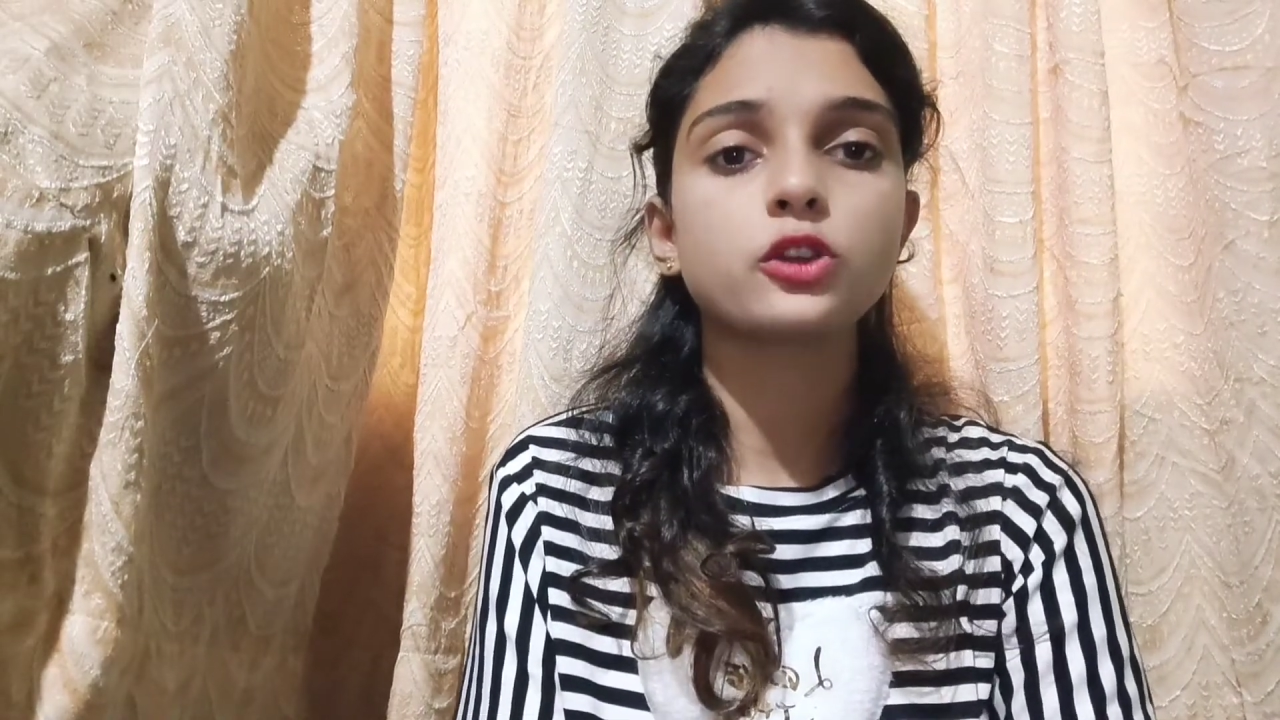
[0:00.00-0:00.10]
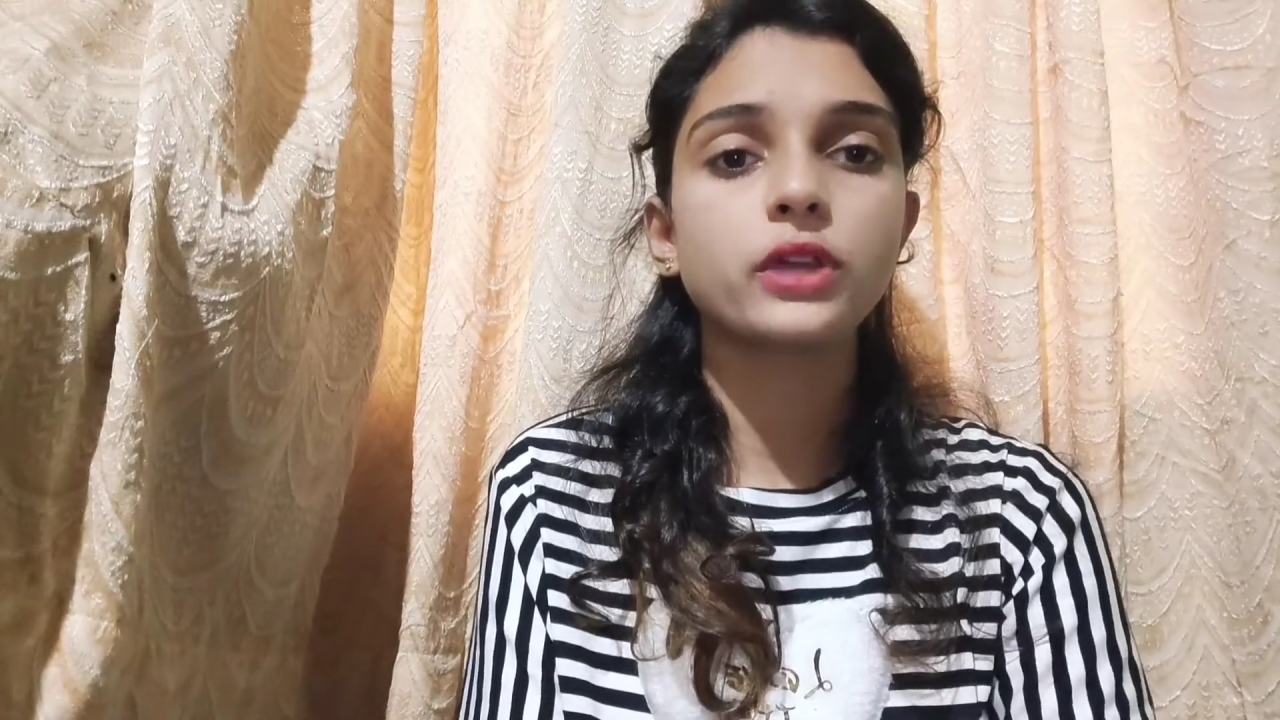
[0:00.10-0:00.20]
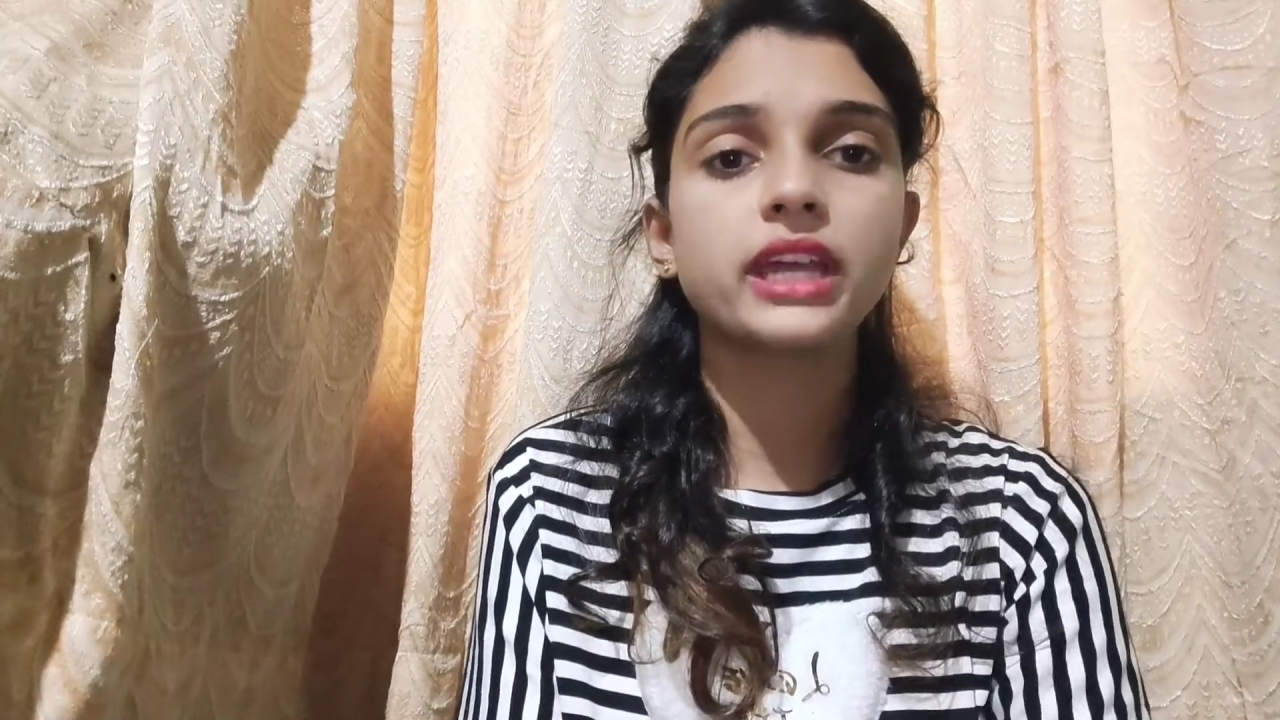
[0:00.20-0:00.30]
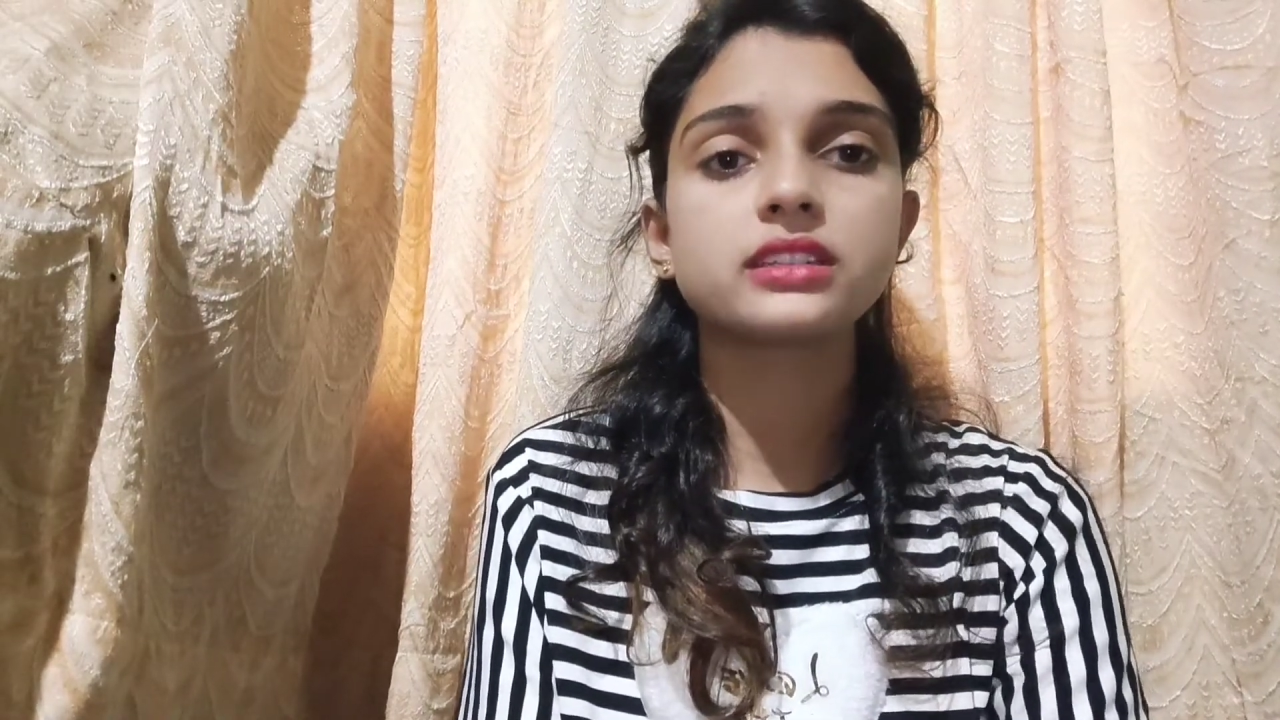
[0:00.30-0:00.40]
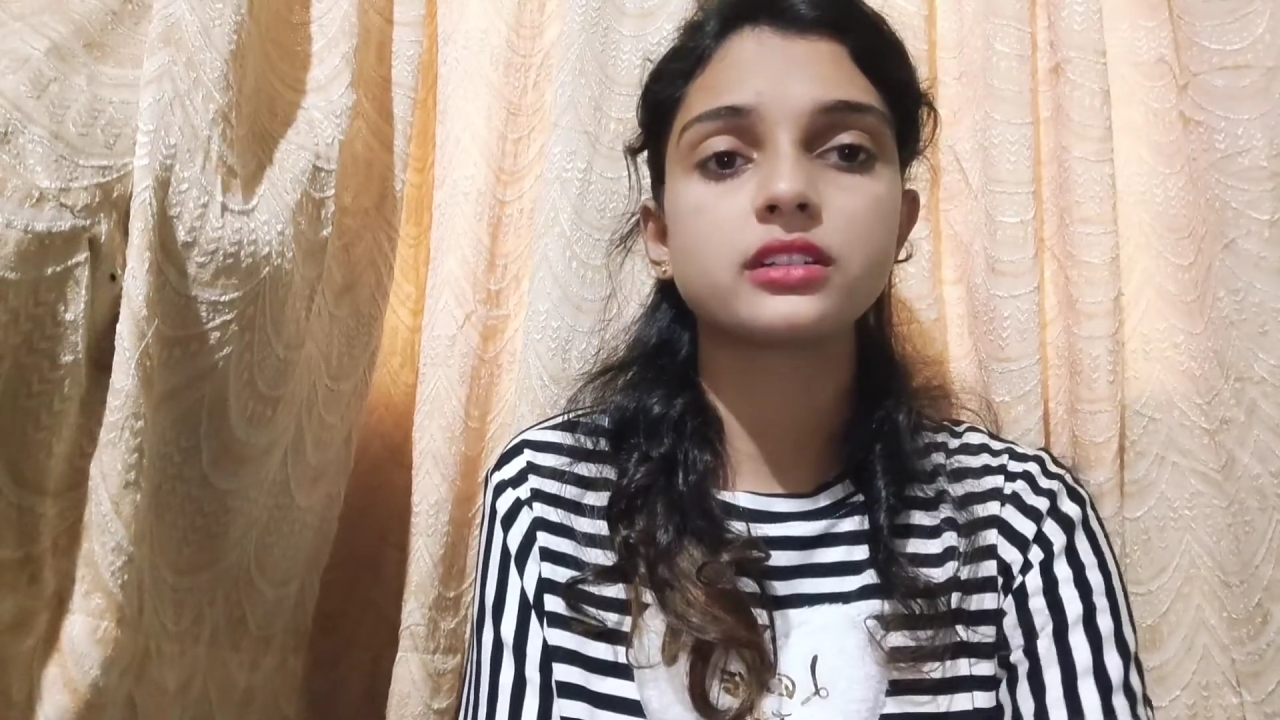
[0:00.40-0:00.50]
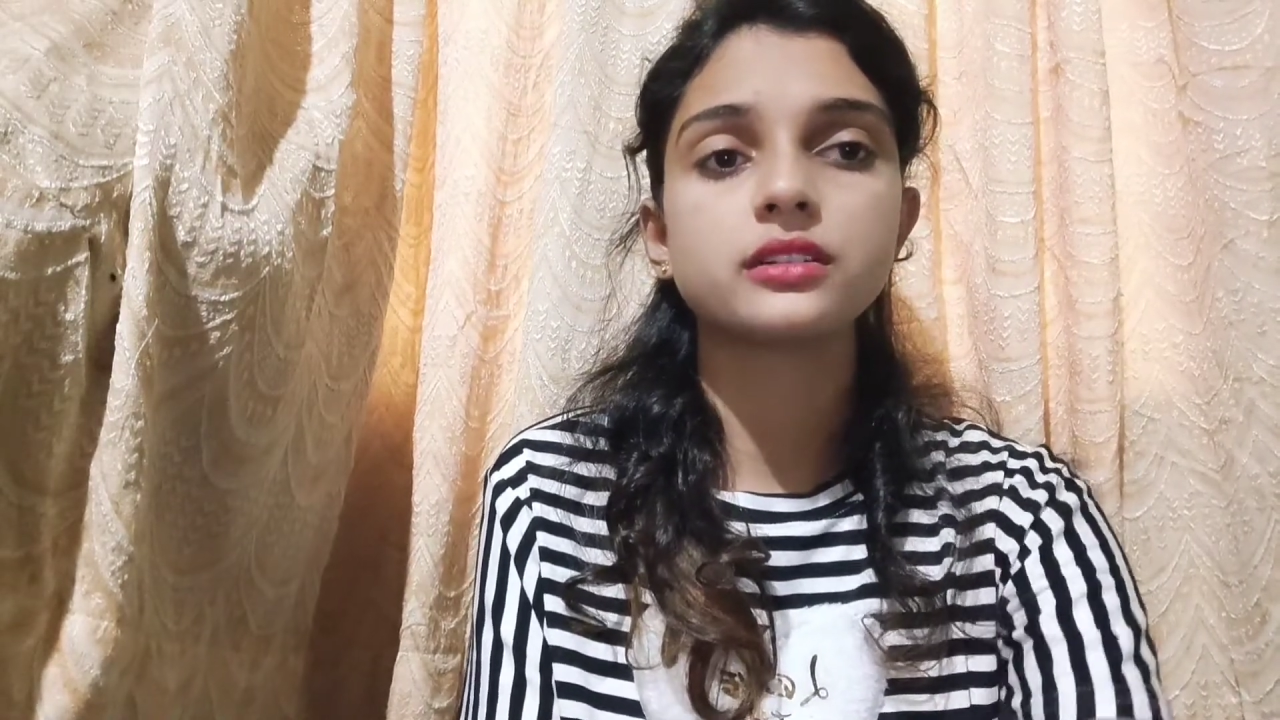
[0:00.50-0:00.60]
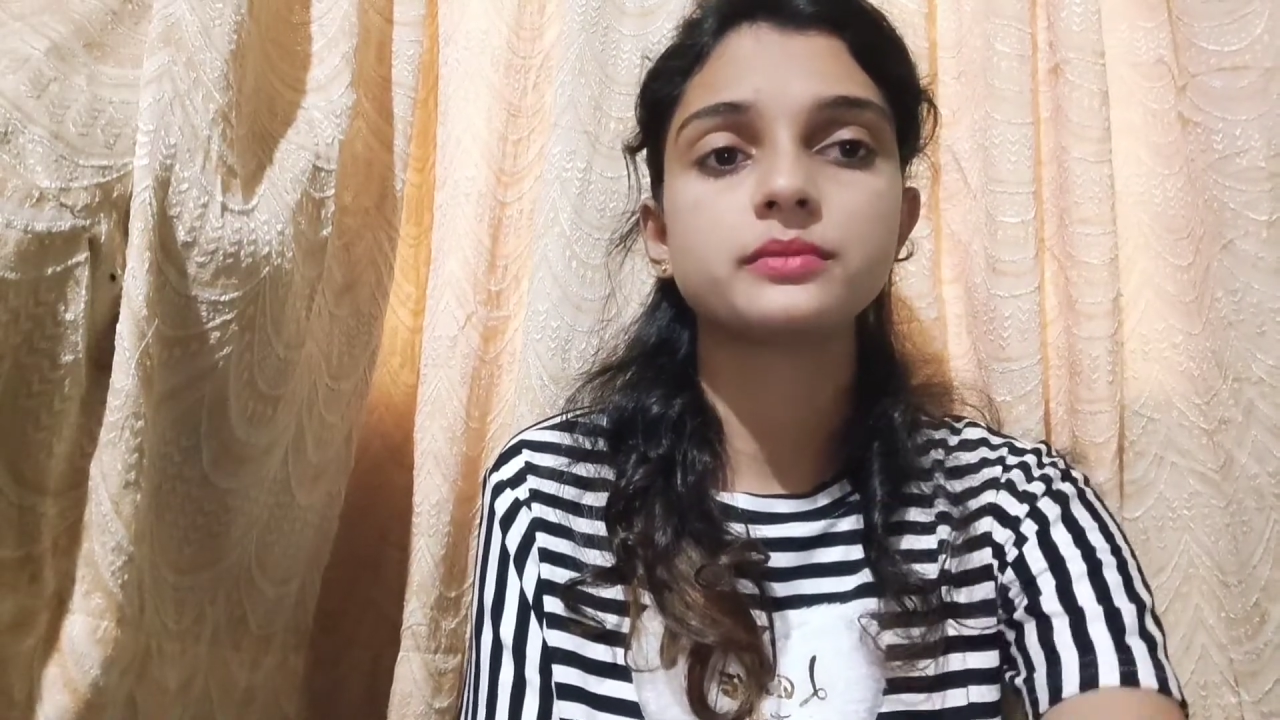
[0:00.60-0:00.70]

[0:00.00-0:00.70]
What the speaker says: together.